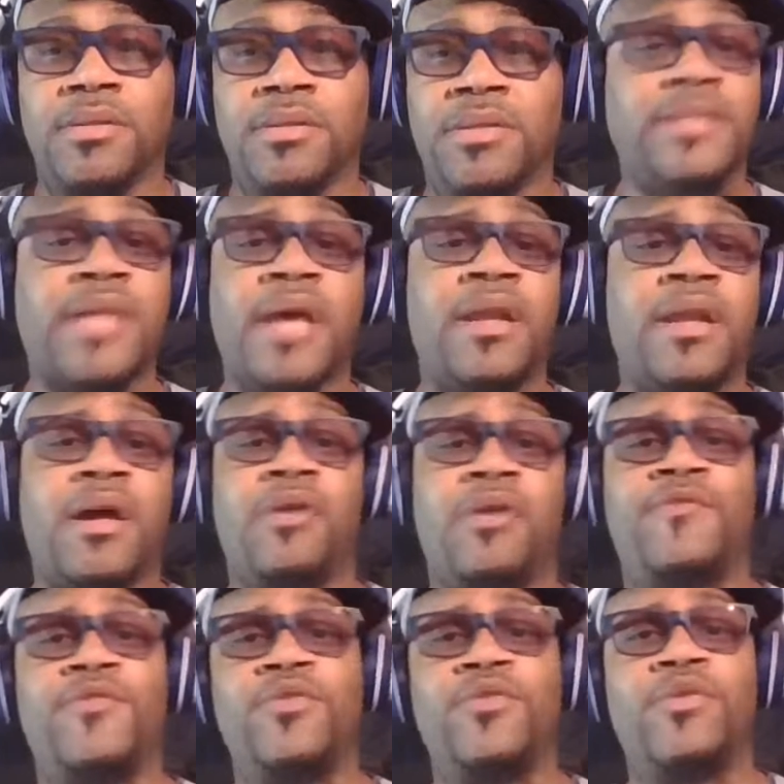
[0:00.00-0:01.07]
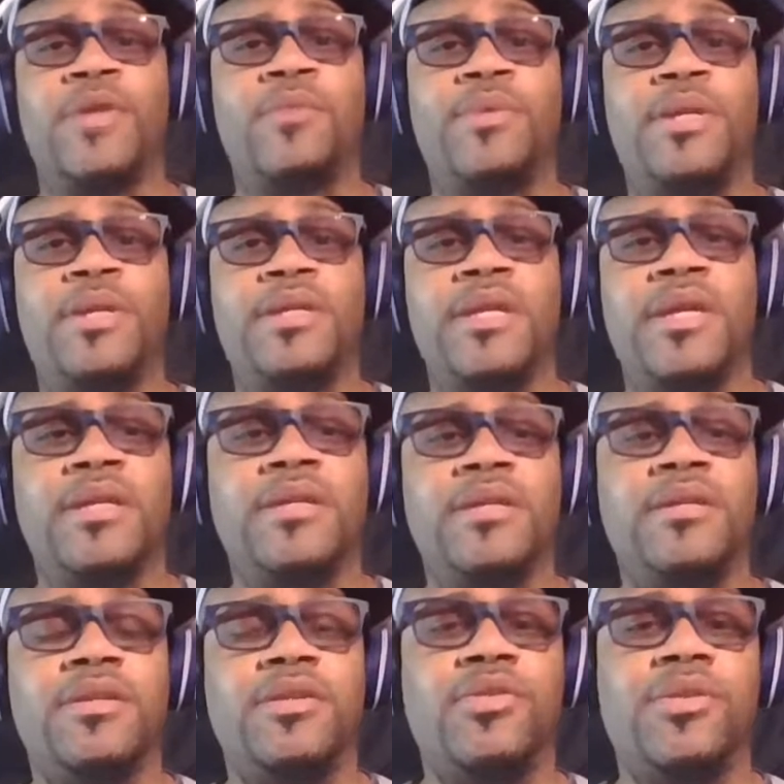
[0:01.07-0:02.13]
That's kind of all the fuel they really need.
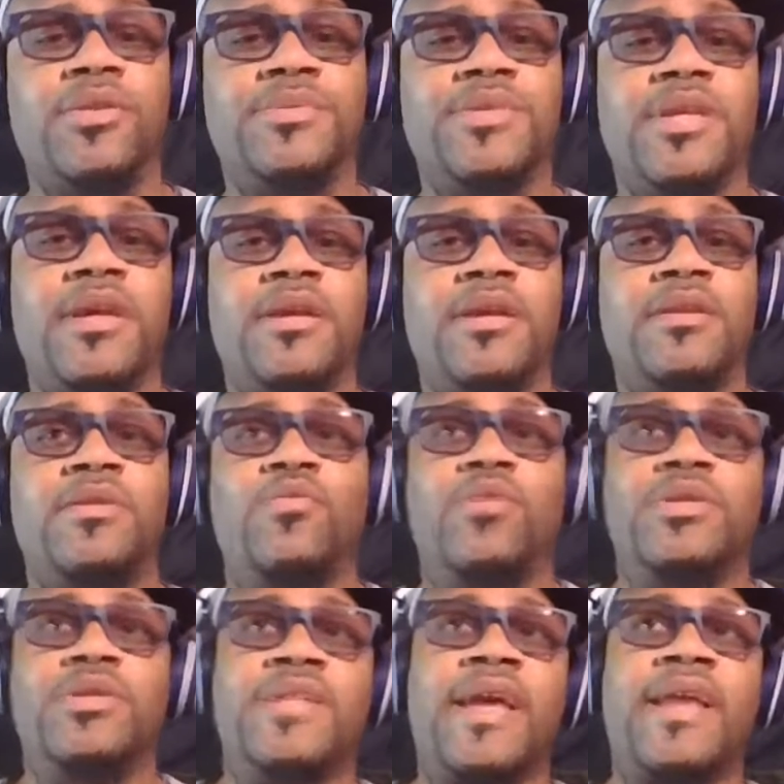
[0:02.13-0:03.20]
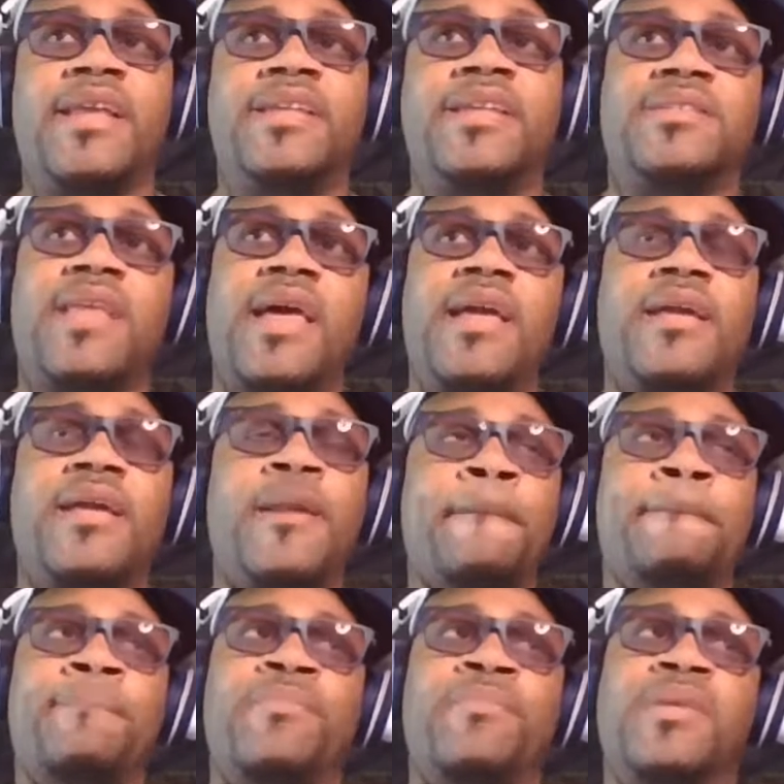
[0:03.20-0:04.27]
You know what I'm saying? Was that it's like
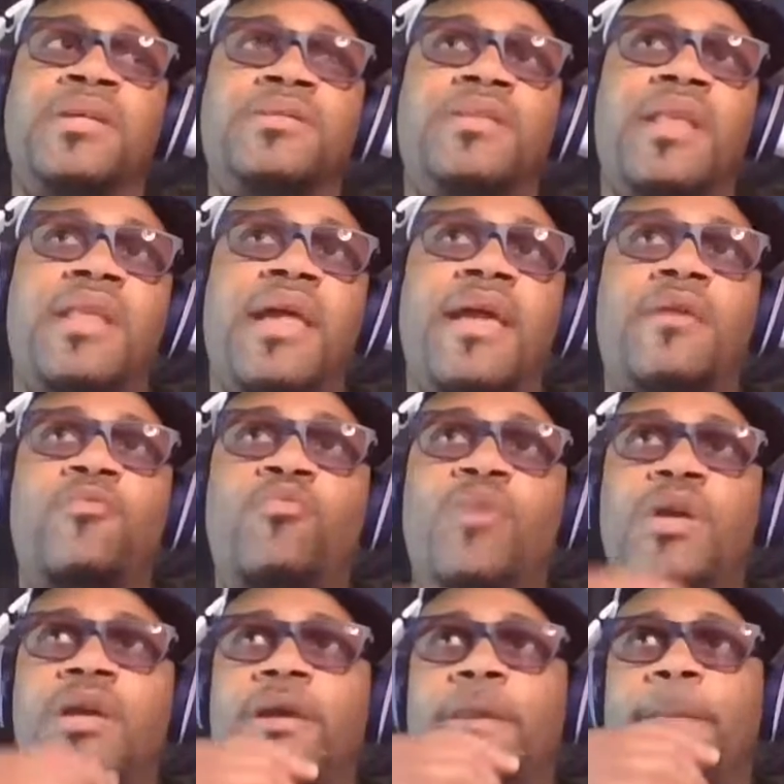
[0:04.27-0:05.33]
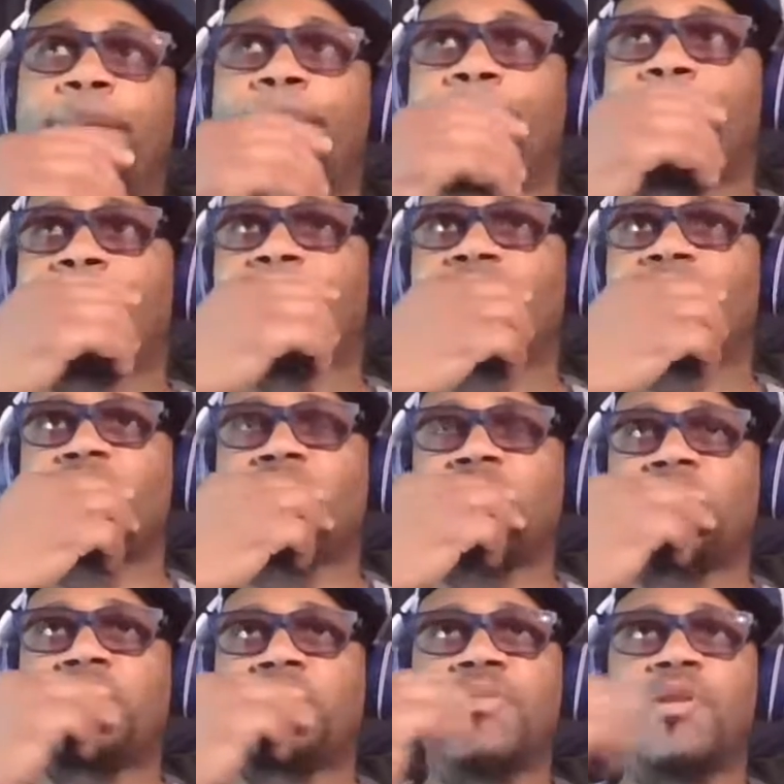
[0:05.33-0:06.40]
when
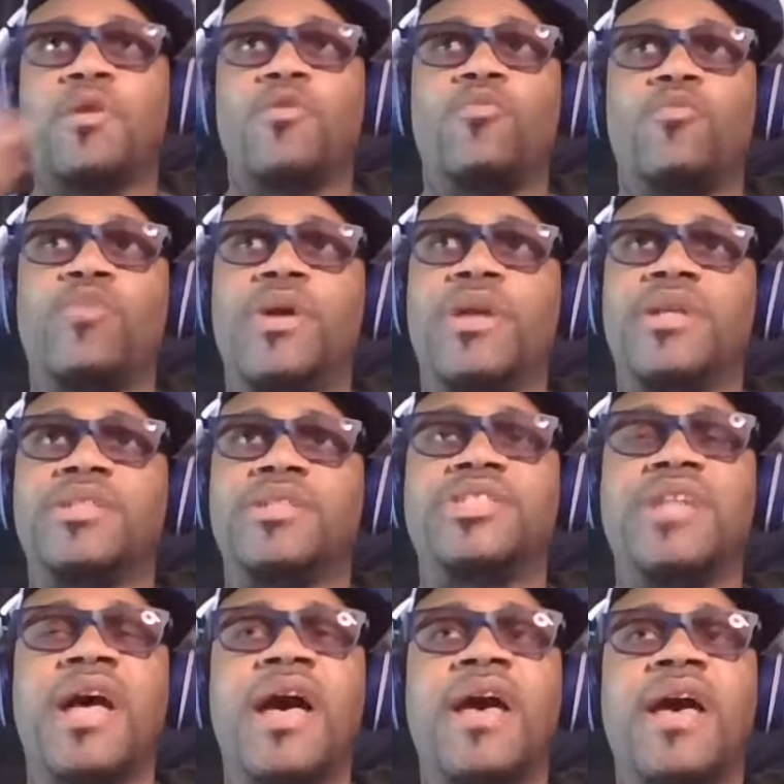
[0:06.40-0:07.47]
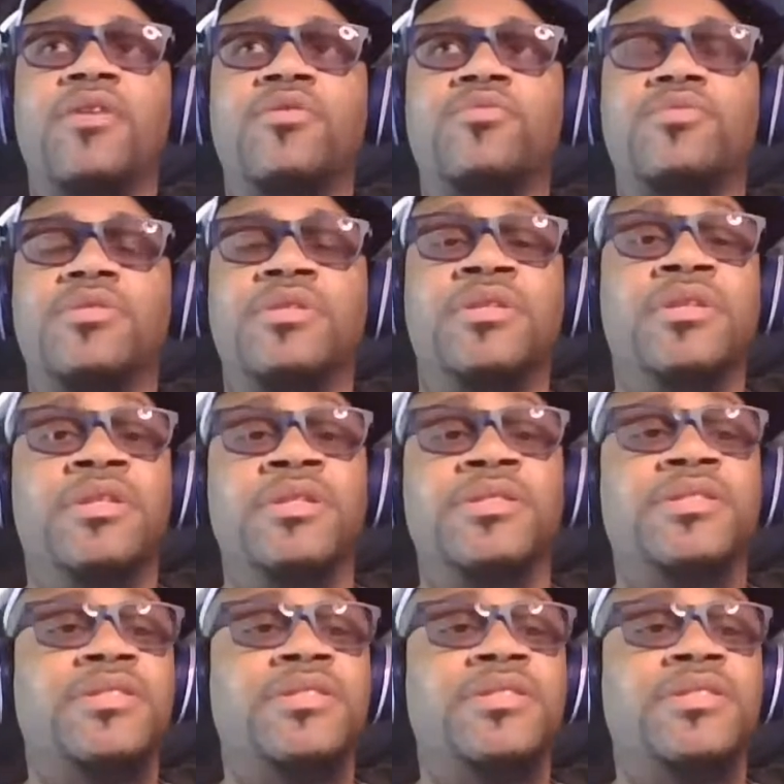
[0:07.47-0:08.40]
a child does